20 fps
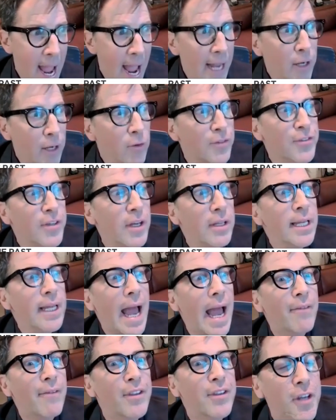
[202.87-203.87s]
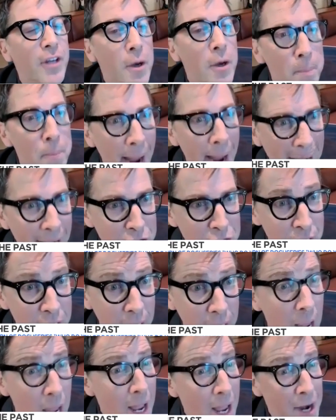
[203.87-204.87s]
and you suddenly have this
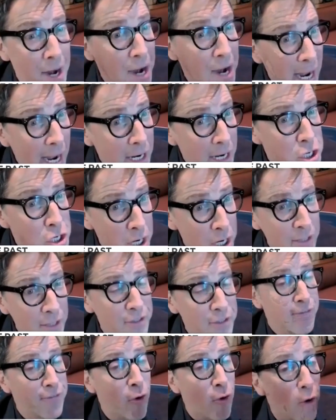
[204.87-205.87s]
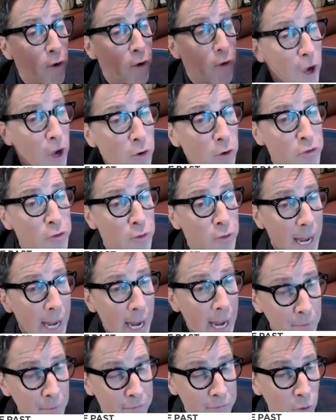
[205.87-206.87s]
compassion, not just for those who
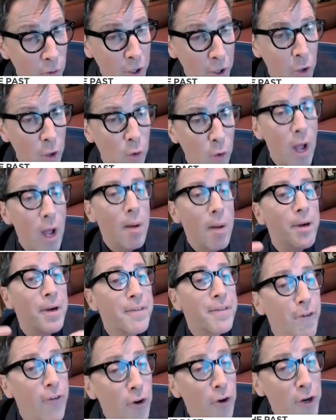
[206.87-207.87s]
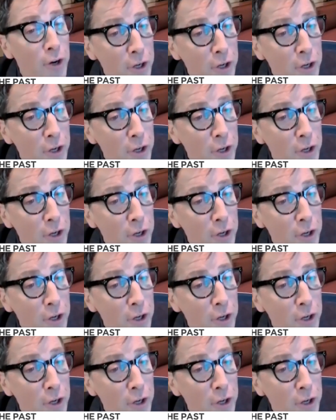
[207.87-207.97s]
came before you, but for